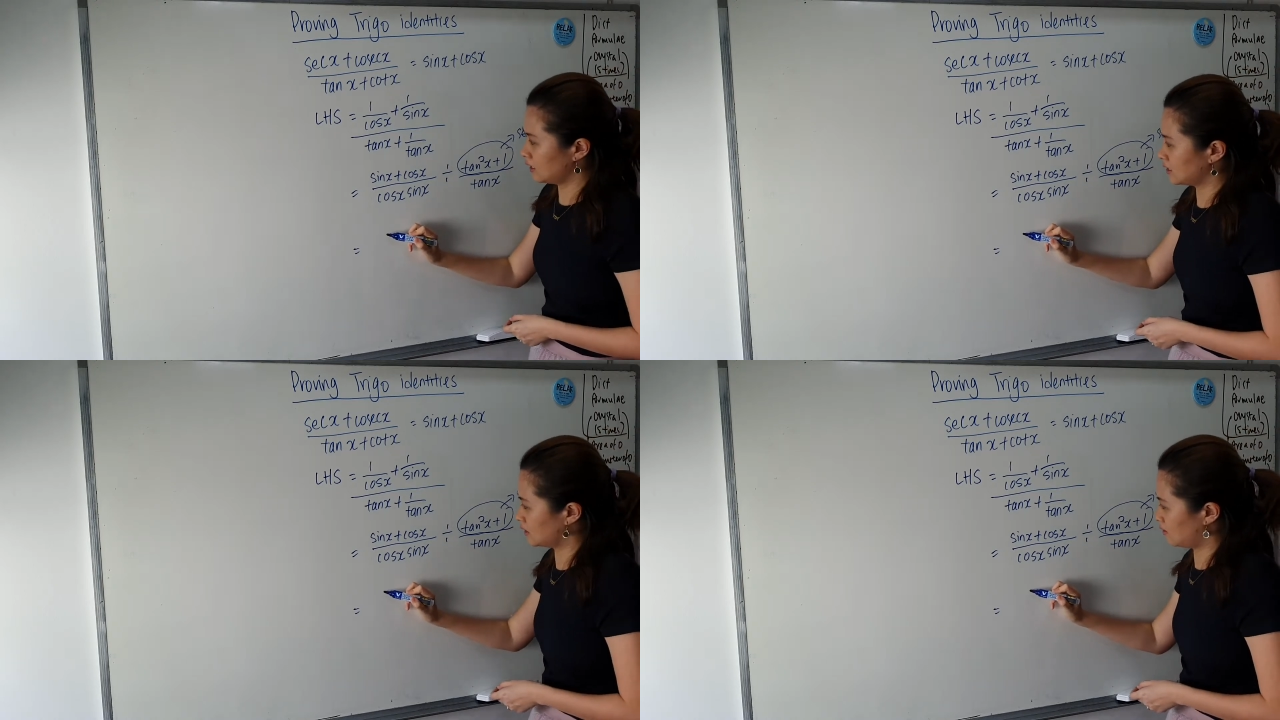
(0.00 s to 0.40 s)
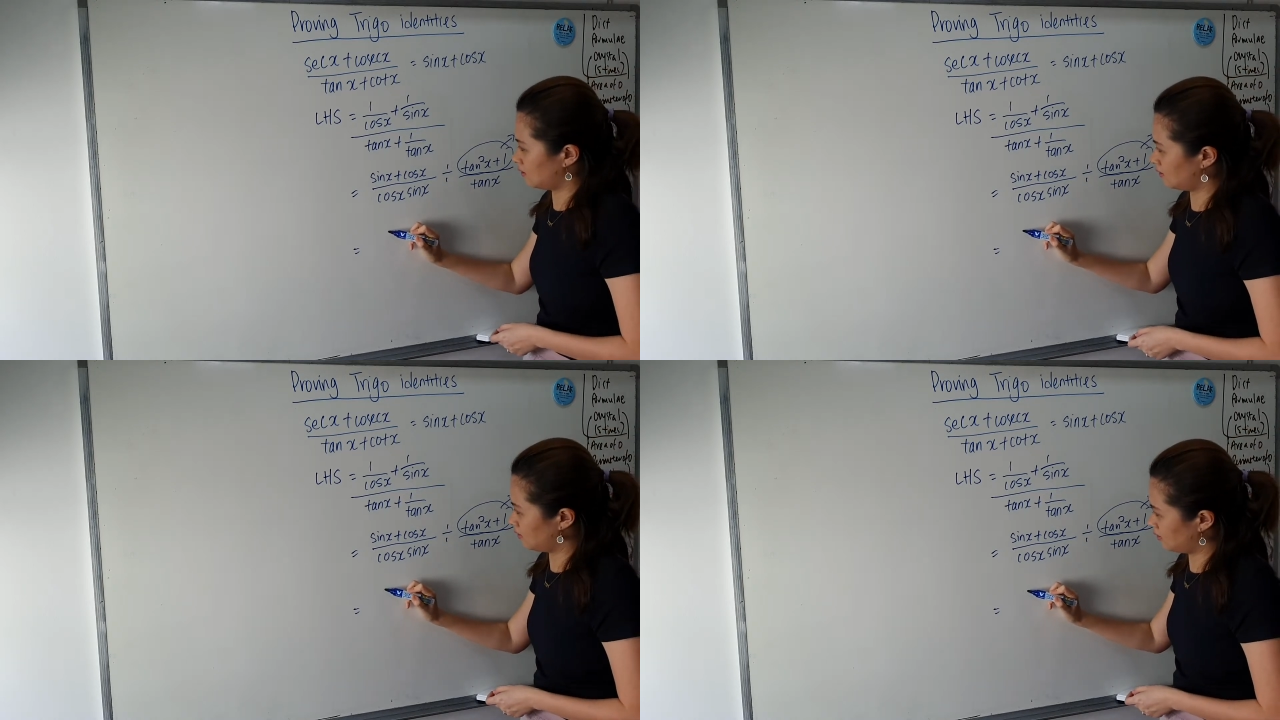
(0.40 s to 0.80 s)

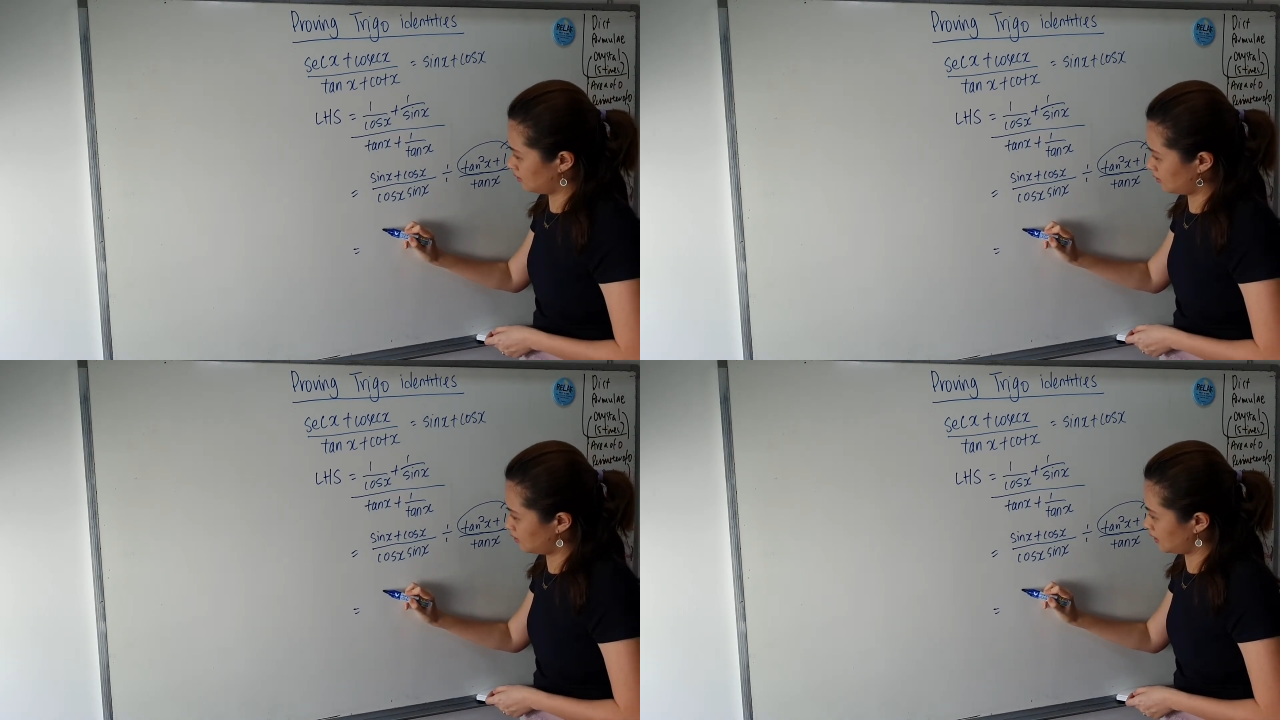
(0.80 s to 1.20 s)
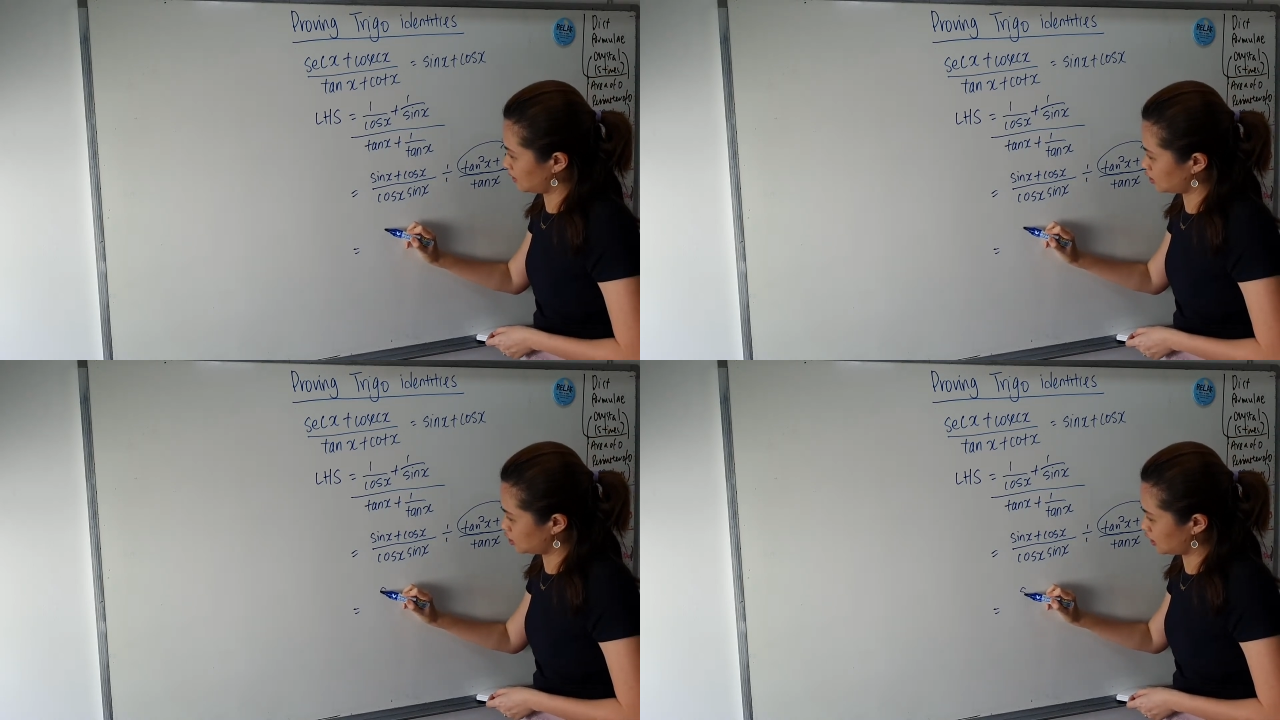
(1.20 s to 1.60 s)
So
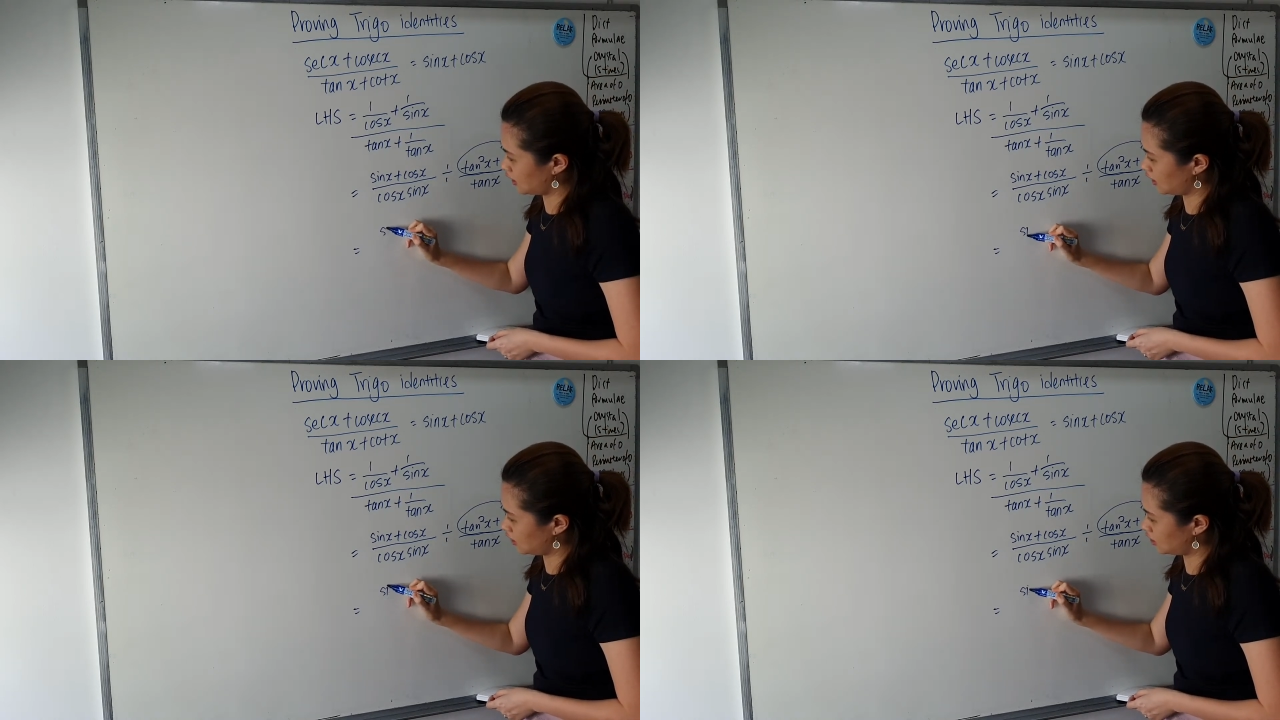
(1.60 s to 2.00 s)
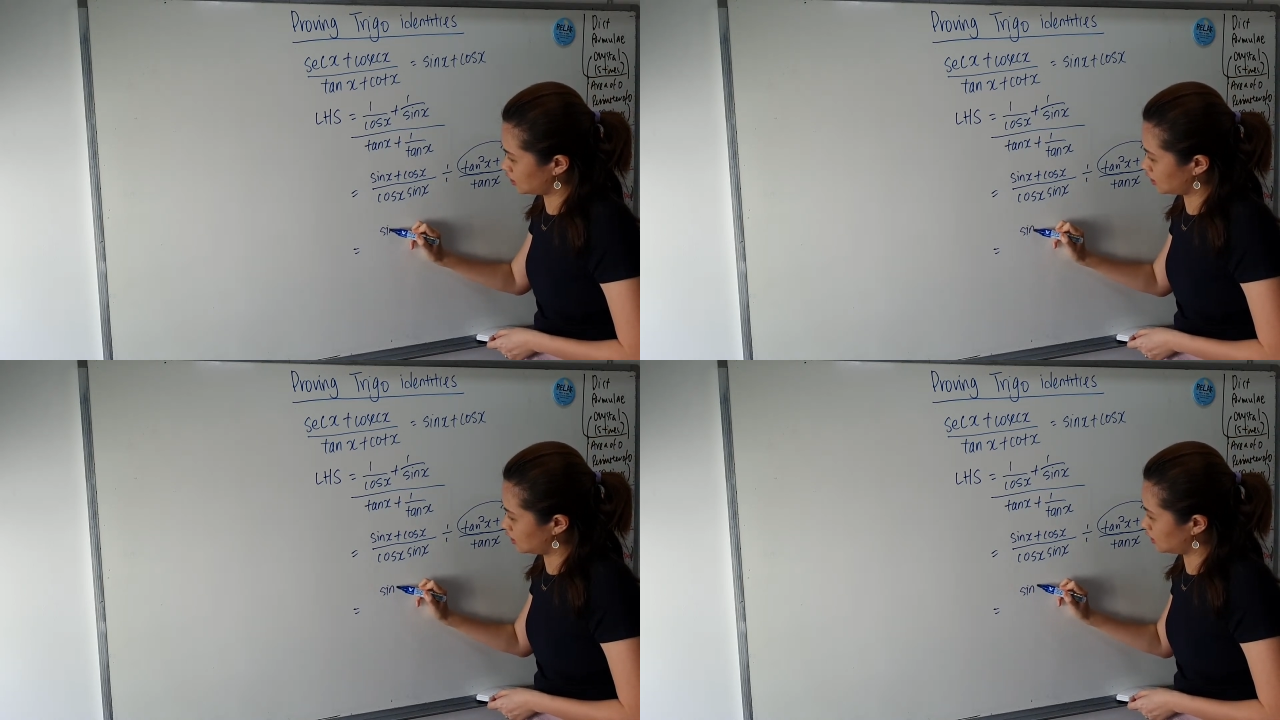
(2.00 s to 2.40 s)
let's change
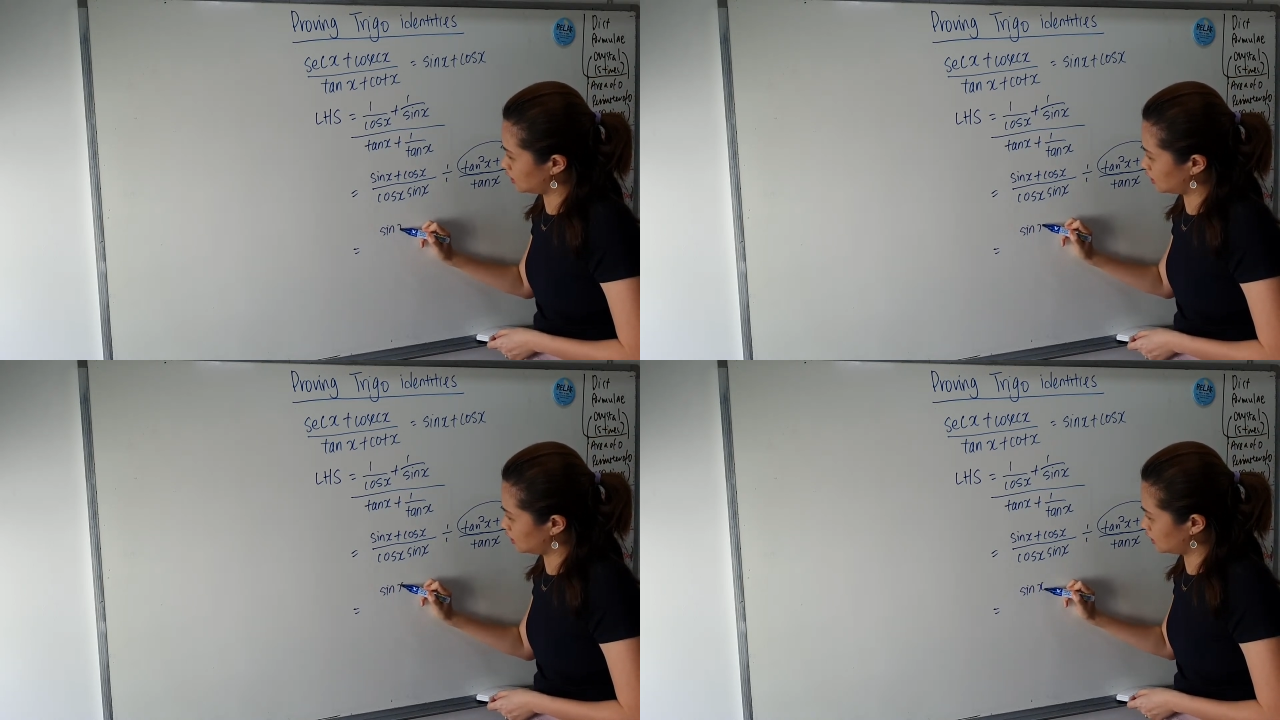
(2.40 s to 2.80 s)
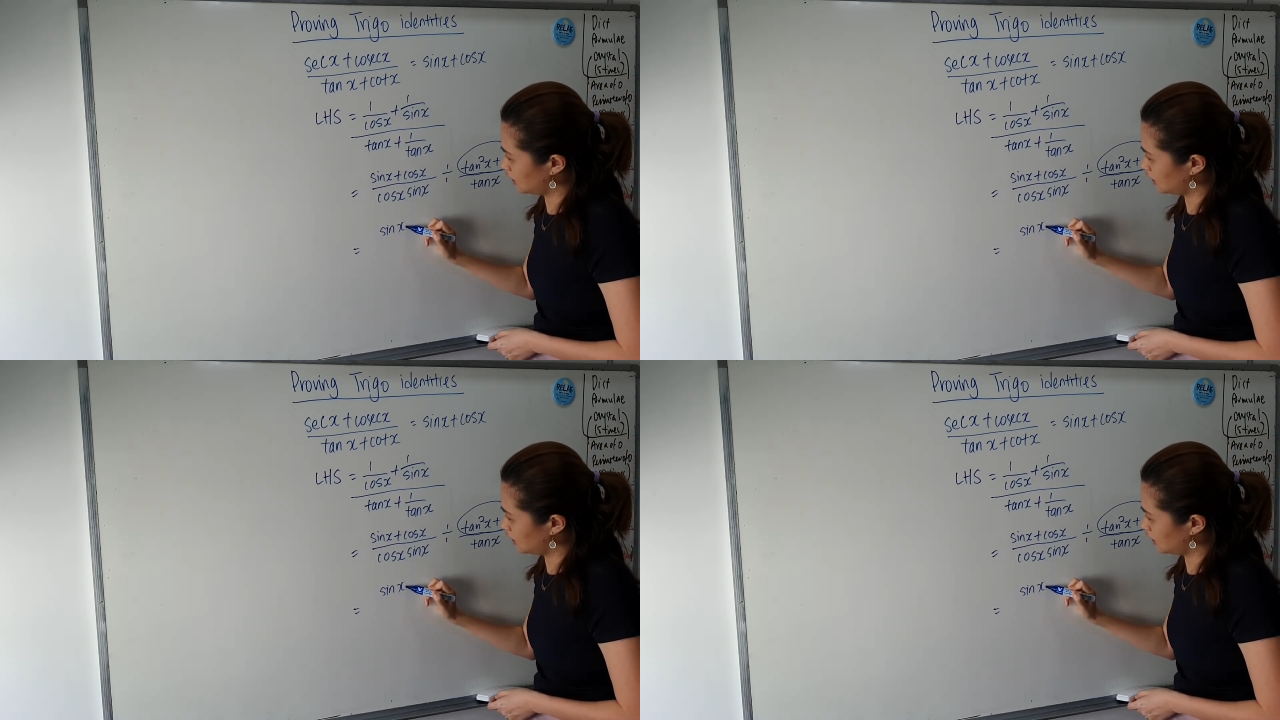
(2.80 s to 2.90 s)
this.